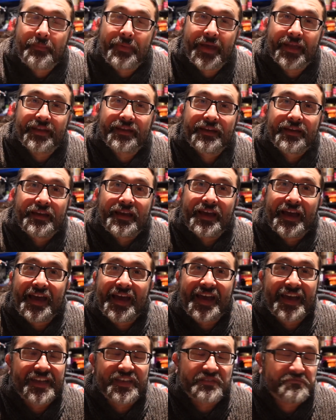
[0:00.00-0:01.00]
bed
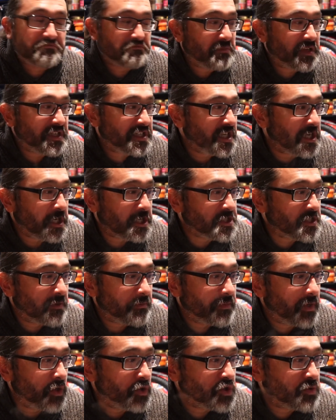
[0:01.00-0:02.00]
and it takes
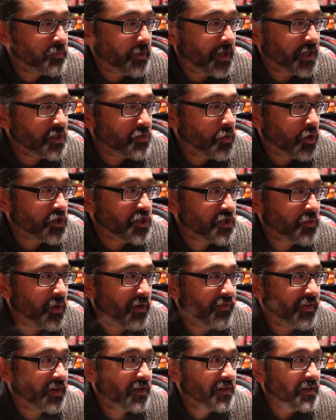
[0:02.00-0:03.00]
up no space
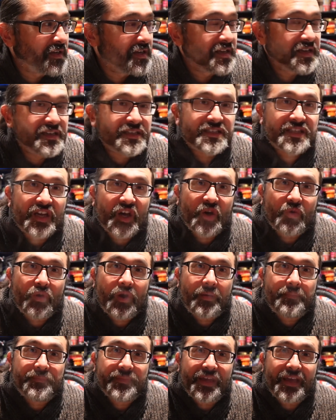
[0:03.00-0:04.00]
whatsoever. So
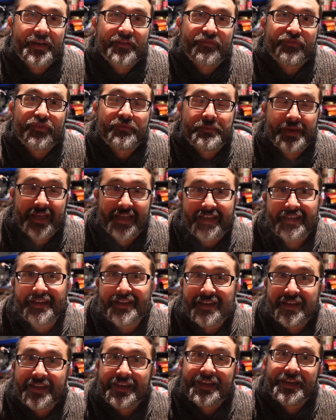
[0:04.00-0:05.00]
um, yeah, for me,
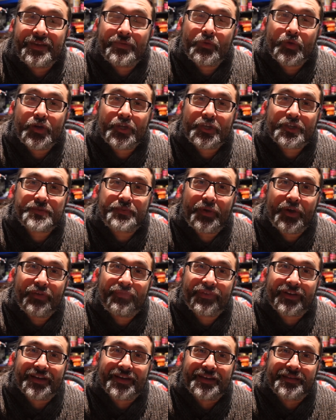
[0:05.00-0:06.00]
it works
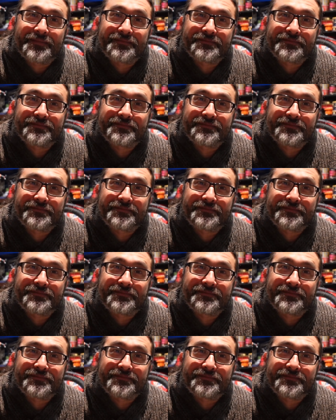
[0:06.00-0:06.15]
perfectly.